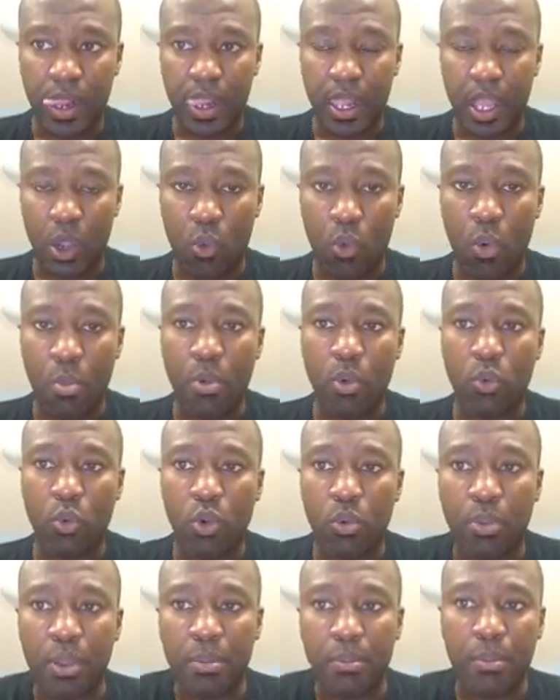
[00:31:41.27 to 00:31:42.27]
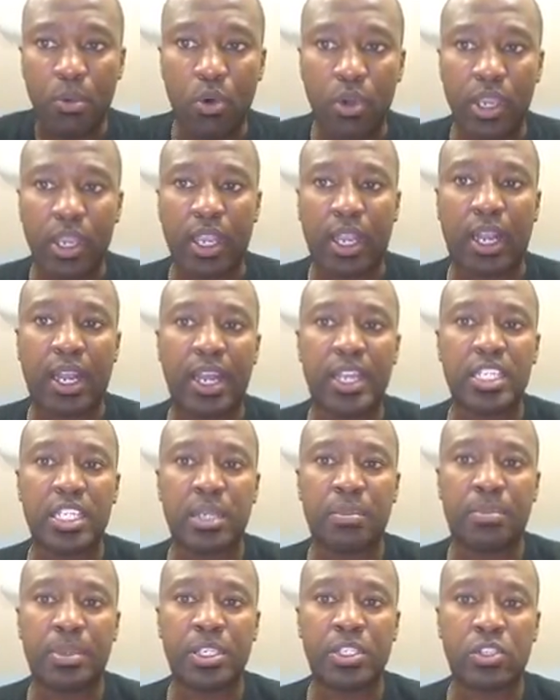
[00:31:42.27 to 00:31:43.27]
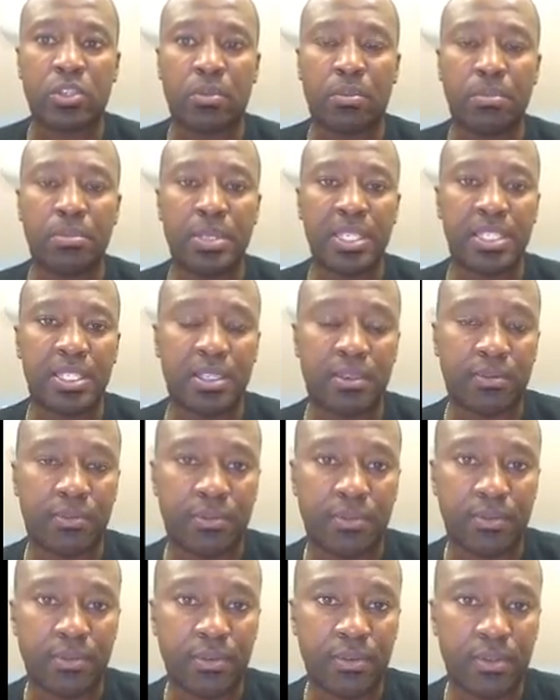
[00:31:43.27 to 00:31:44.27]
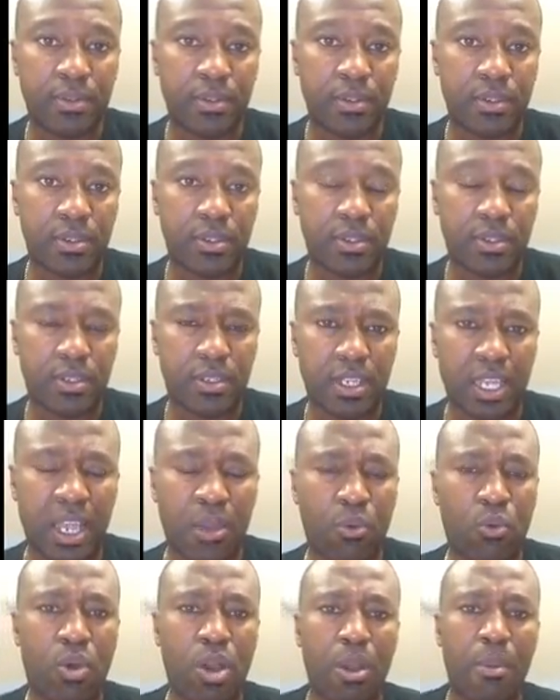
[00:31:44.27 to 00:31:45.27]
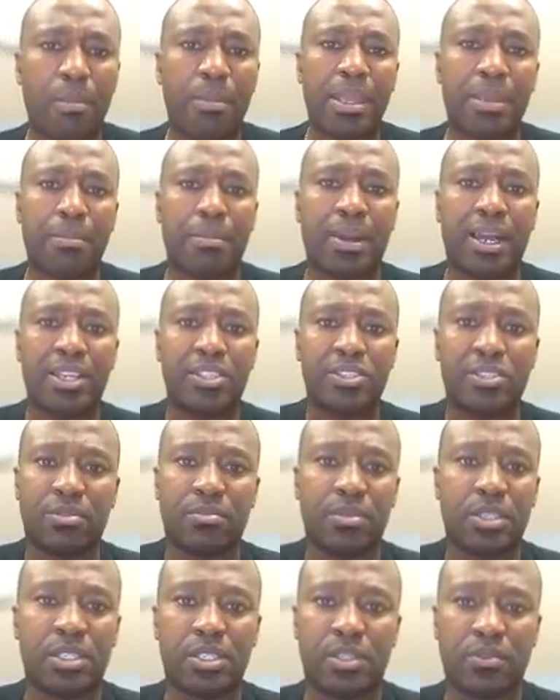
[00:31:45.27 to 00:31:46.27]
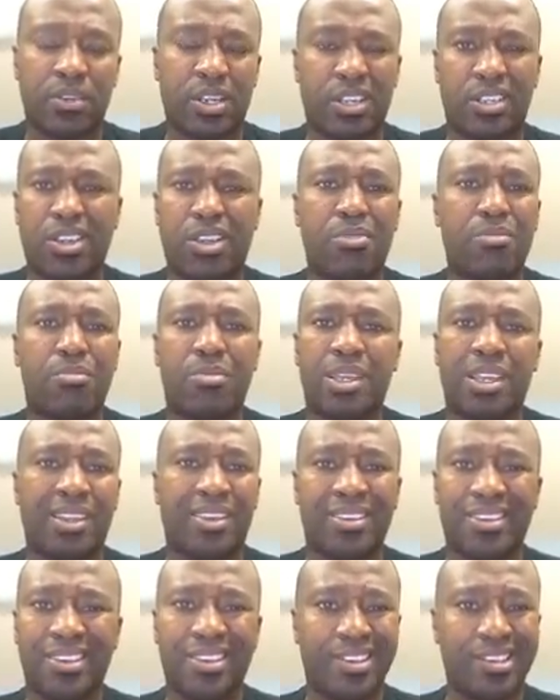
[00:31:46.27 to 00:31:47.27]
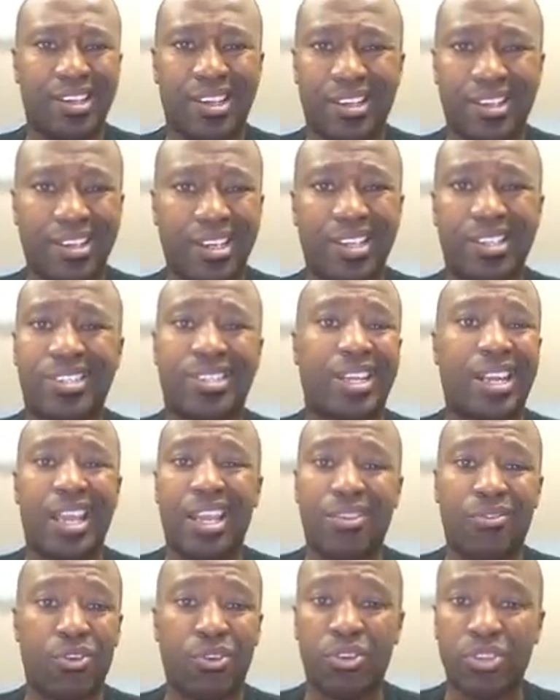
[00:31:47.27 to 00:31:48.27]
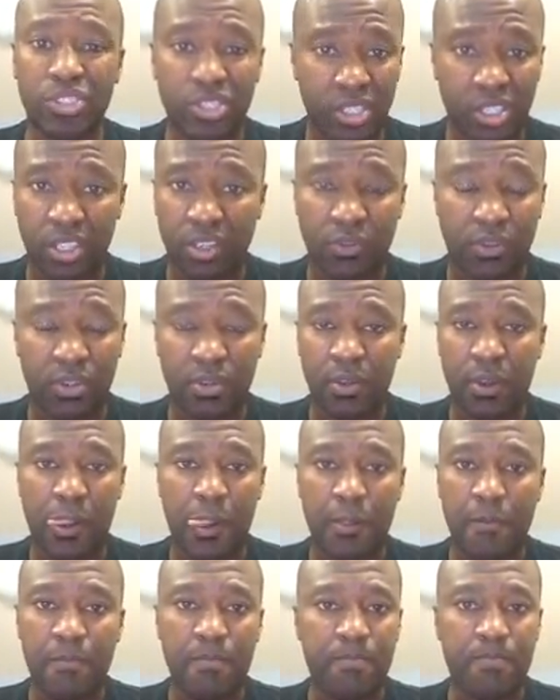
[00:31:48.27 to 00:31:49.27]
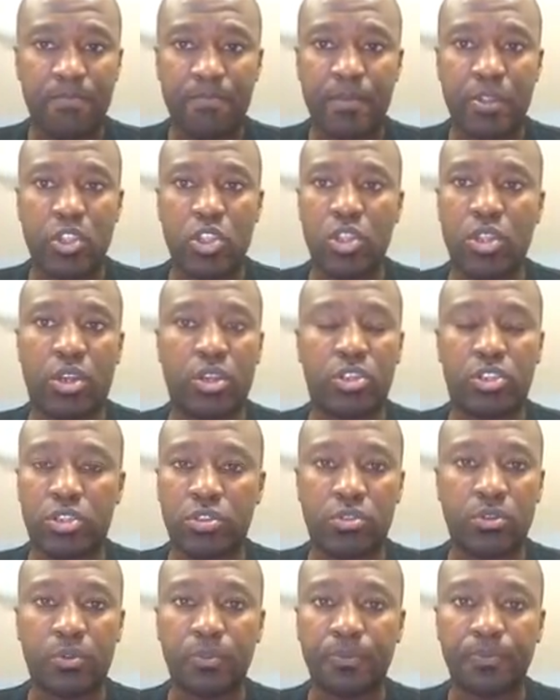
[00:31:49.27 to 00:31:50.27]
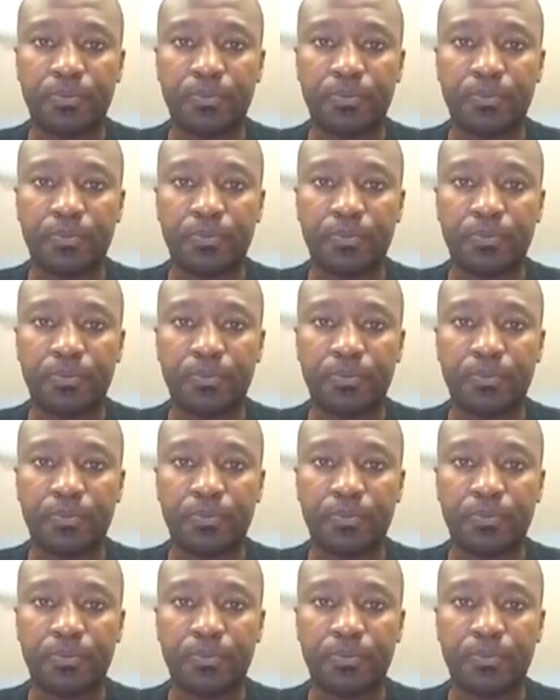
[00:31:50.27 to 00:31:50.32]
A woman will be more inclined to be submissive. And what I mean by submissive, I don't mean a slave or a servant. Not at all.